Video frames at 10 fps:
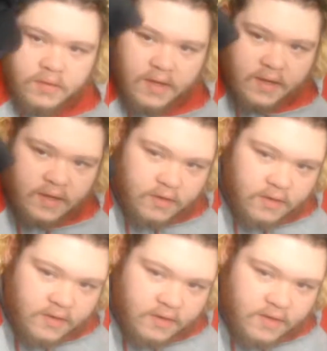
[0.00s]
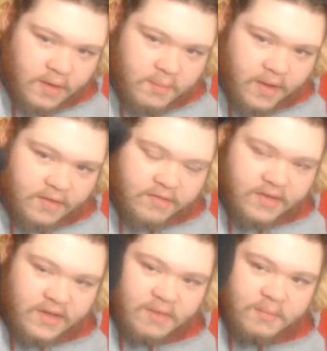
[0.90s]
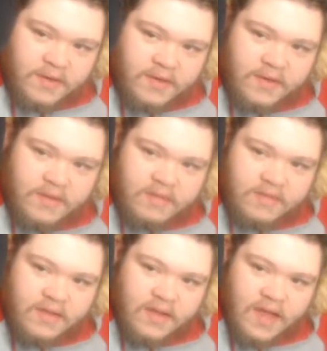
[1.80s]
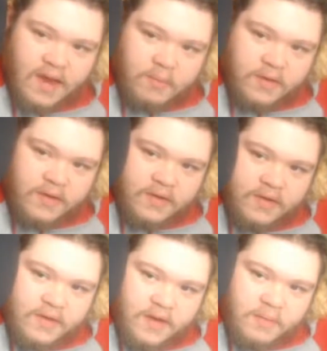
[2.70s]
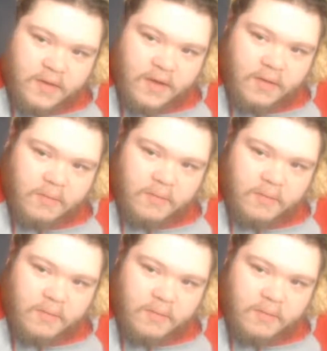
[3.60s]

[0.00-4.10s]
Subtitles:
Okay, you're not gonna be able to see it because the camera. There we go.